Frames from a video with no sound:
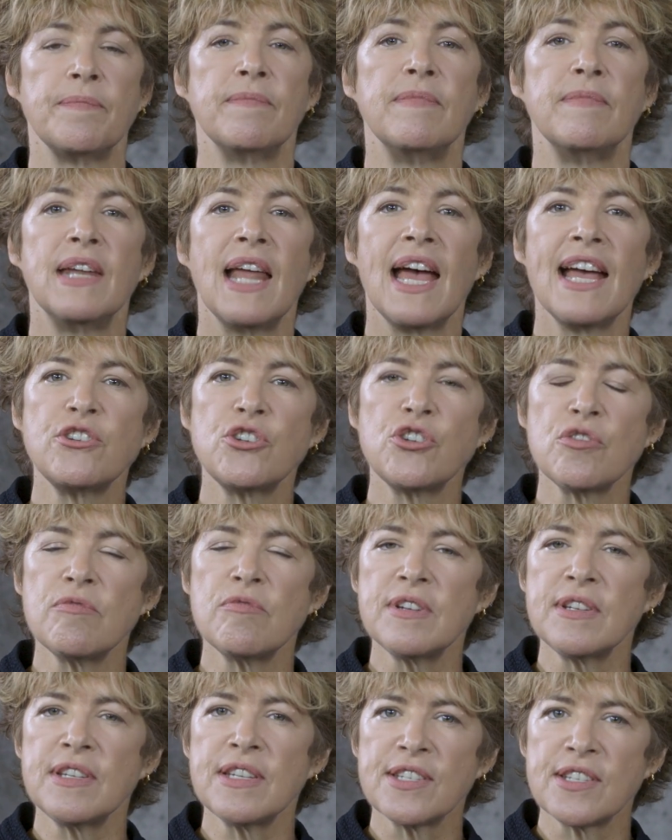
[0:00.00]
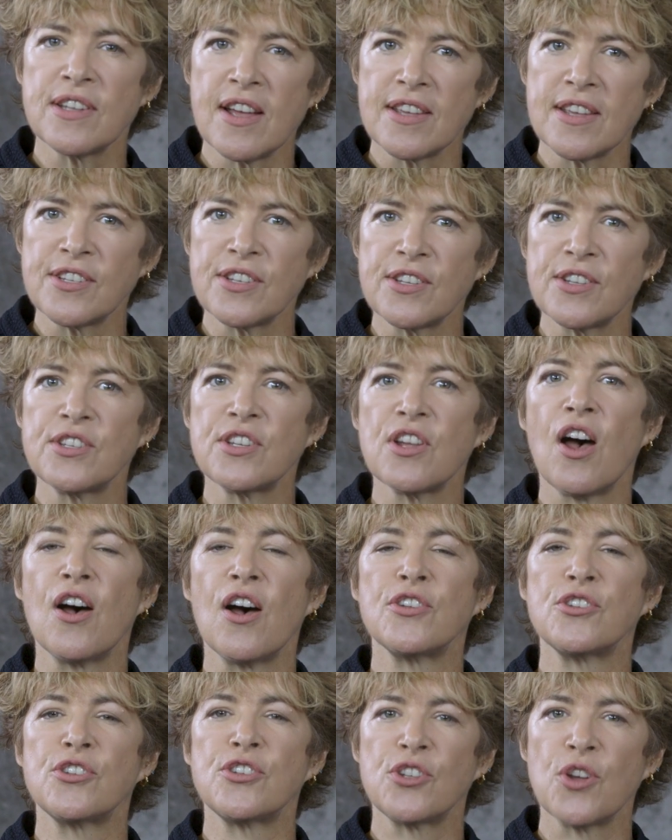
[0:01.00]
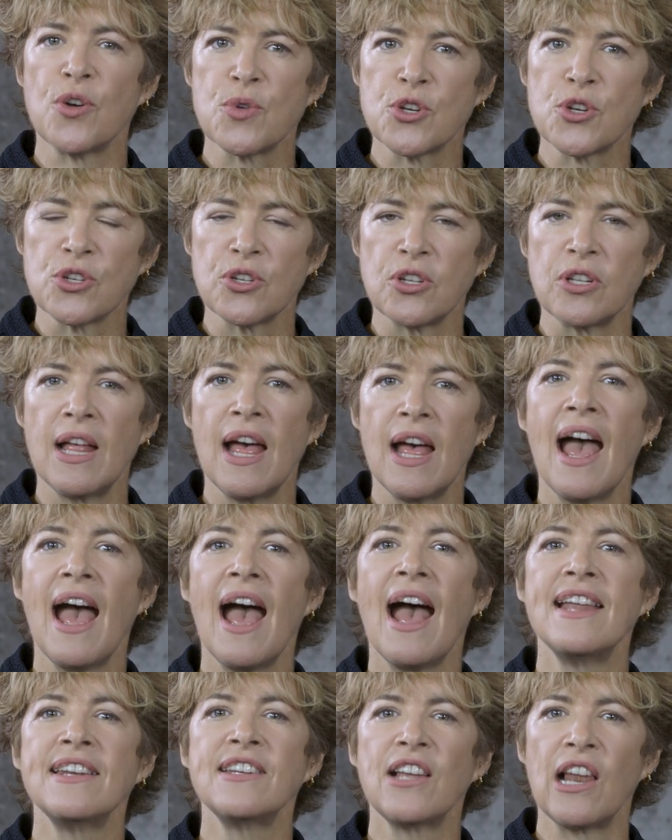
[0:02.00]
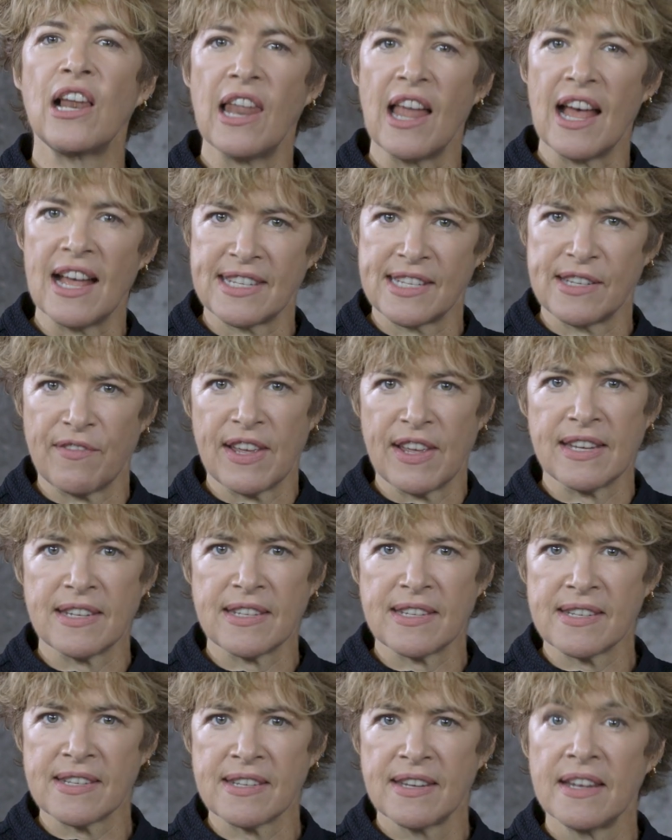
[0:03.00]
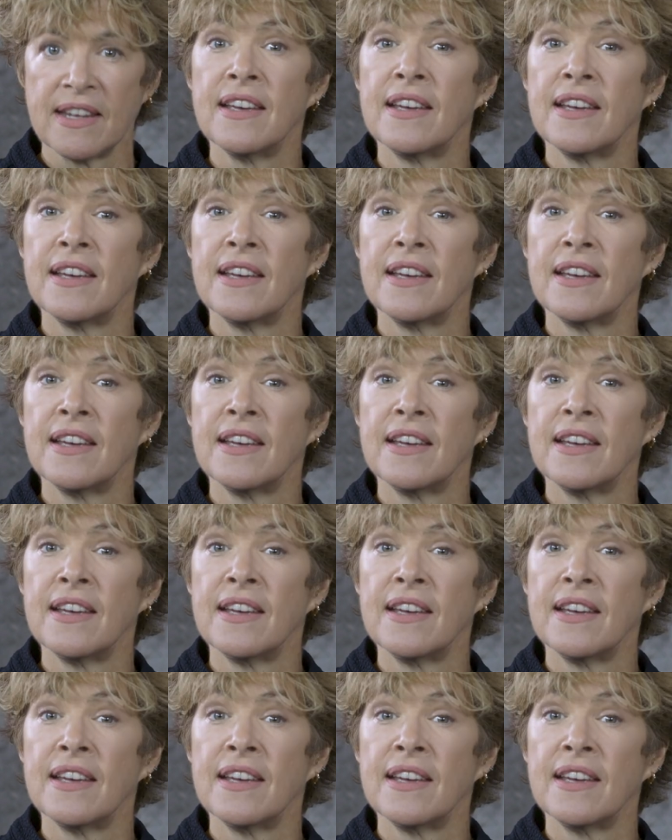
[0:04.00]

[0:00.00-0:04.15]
Natural disasters are social and class events.